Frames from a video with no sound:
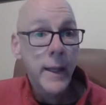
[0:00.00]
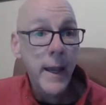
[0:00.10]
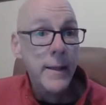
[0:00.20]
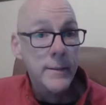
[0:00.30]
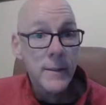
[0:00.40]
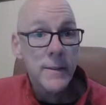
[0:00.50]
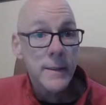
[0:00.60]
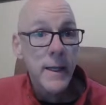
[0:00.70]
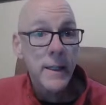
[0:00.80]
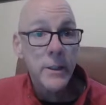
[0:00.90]

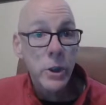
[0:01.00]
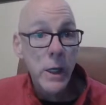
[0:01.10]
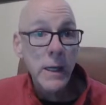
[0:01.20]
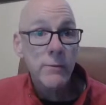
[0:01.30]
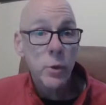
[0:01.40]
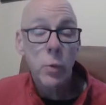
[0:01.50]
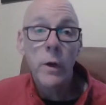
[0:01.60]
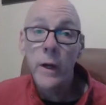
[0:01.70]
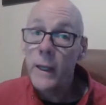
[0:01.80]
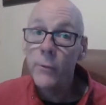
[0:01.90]
Kansas City Chiefs,
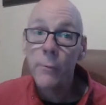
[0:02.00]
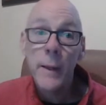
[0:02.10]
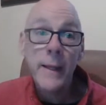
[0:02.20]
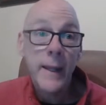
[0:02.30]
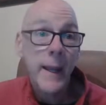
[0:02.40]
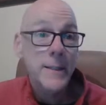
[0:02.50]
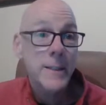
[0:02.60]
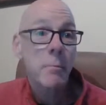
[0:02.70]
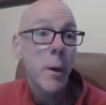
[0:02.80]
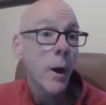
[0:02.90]
where he would be
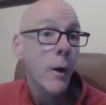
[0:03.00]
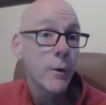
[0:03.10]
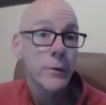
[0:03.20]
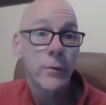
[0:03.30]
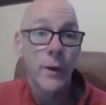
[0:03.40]
catching balls